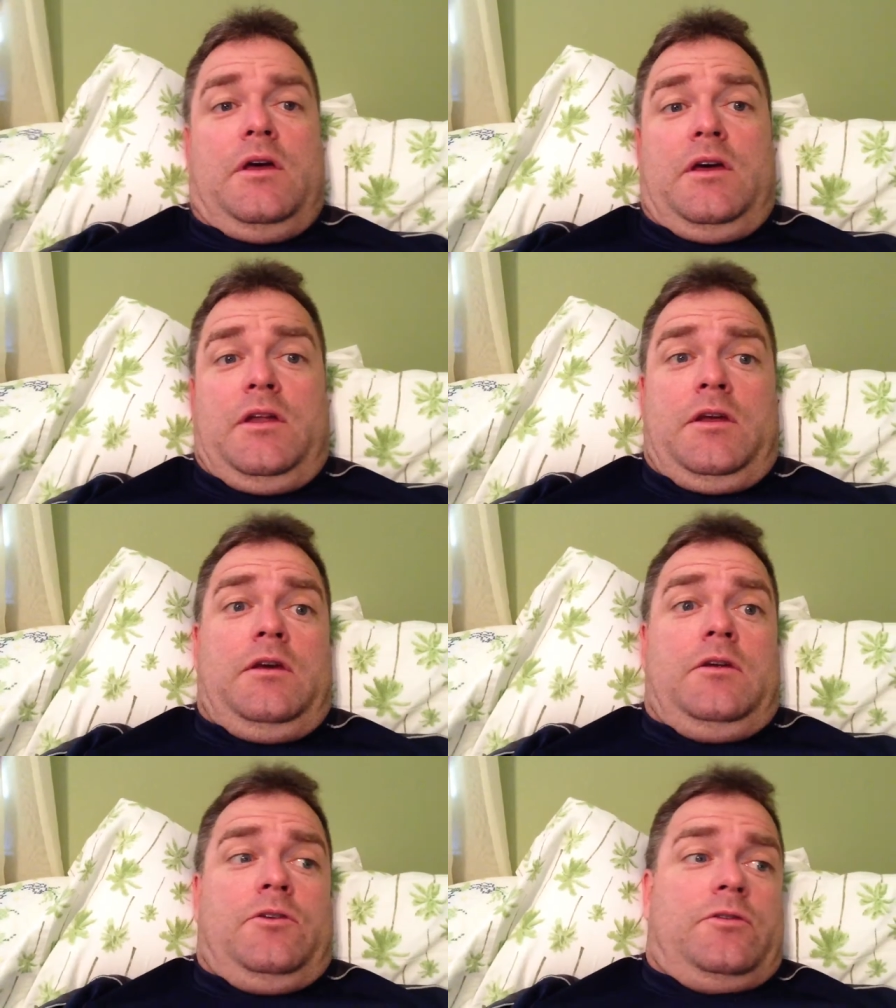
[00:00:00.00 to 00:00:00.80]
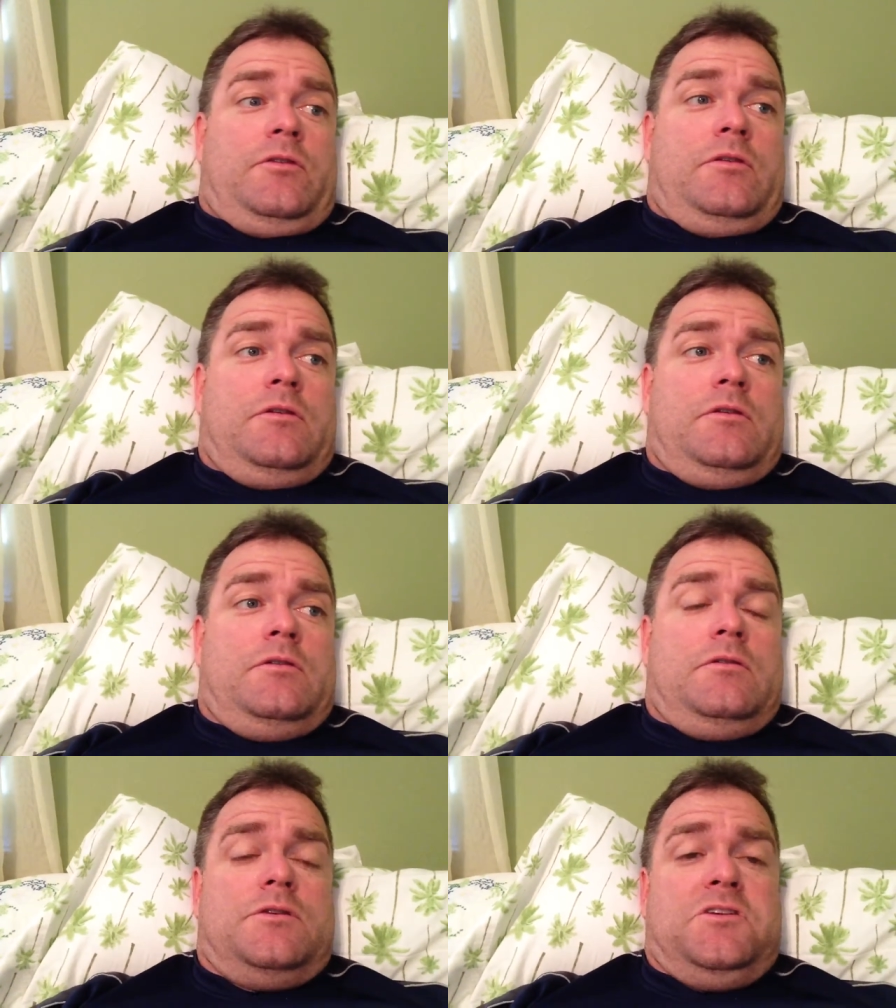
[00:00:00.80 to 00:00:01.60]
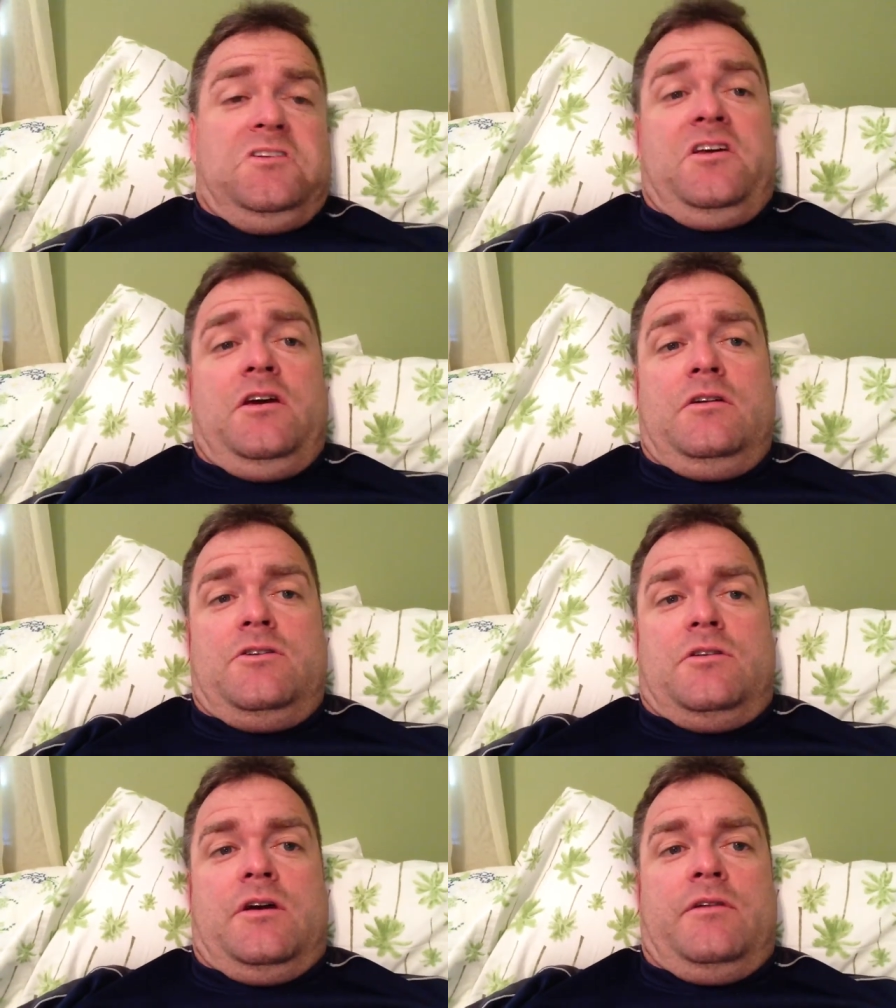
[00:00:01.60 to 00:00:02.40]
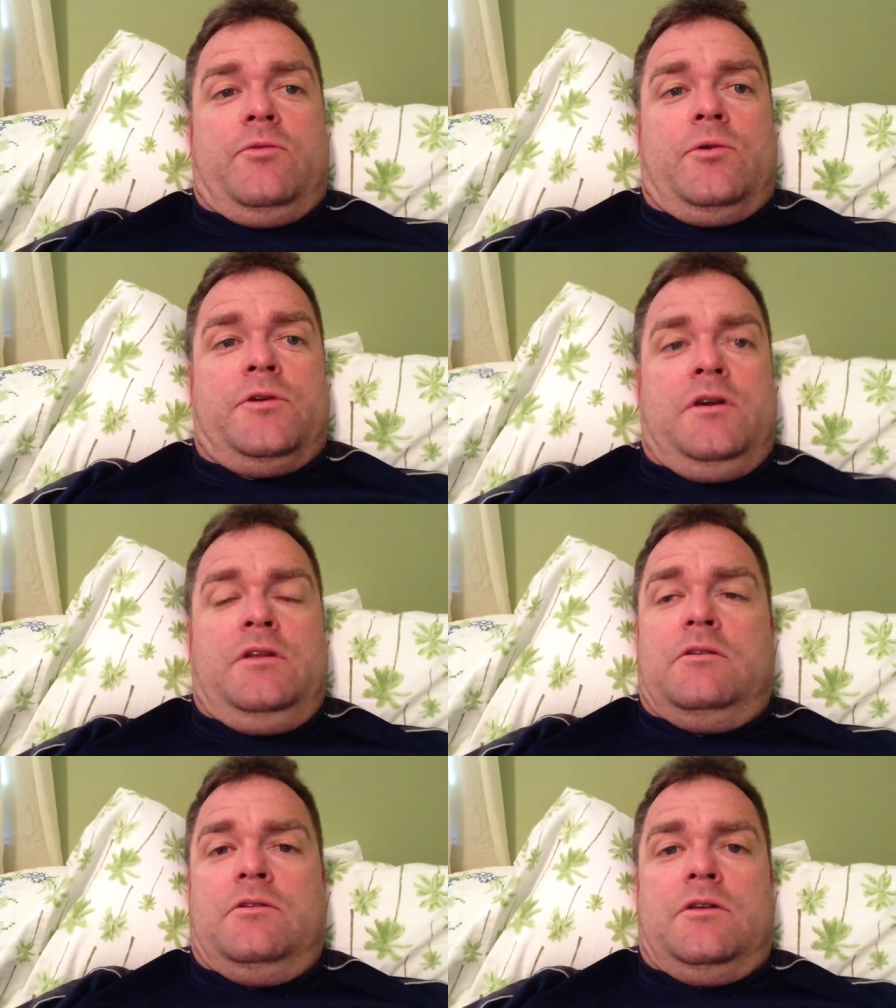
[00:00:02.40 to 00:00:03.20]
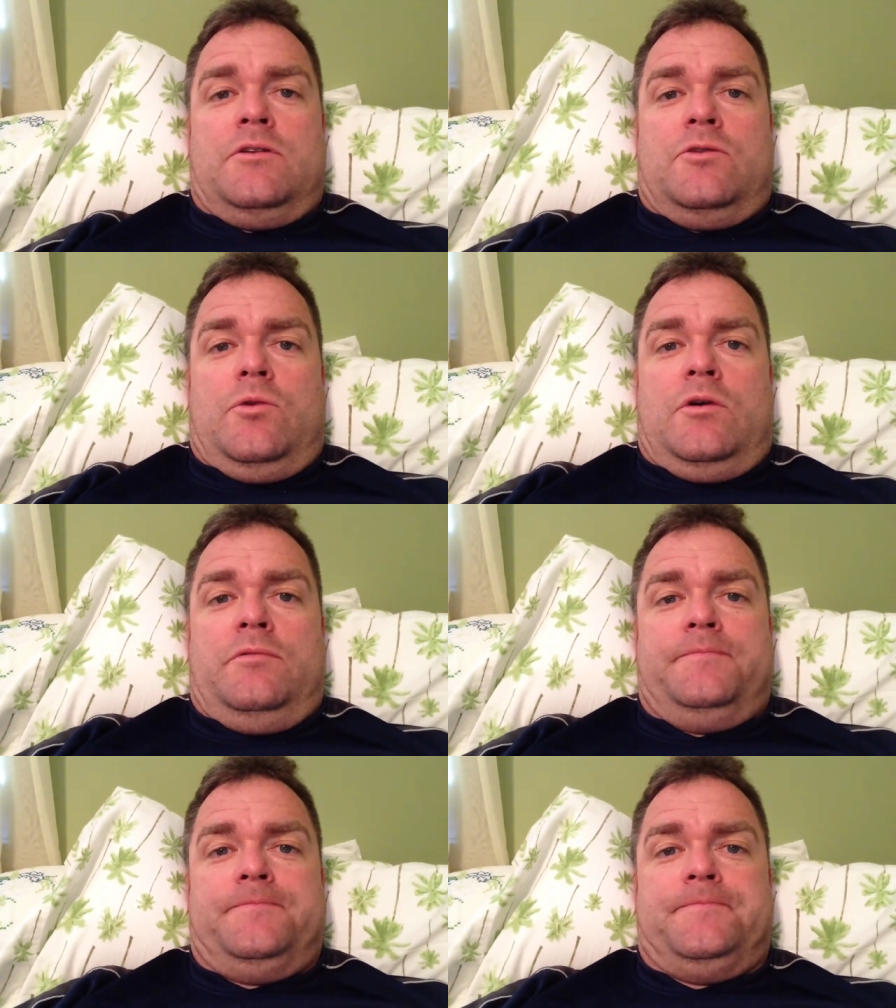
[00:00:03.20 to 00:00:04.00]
It is Sunday, July 14th, 2012.